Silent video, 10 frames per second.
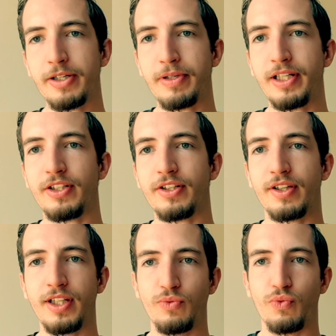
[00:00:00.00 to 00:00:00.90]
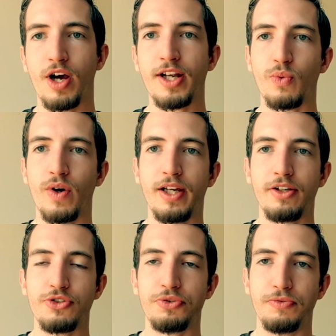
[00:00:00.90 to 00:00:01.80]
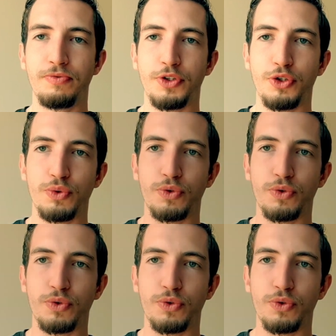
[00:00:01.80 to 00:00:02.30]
opinion, the right way to view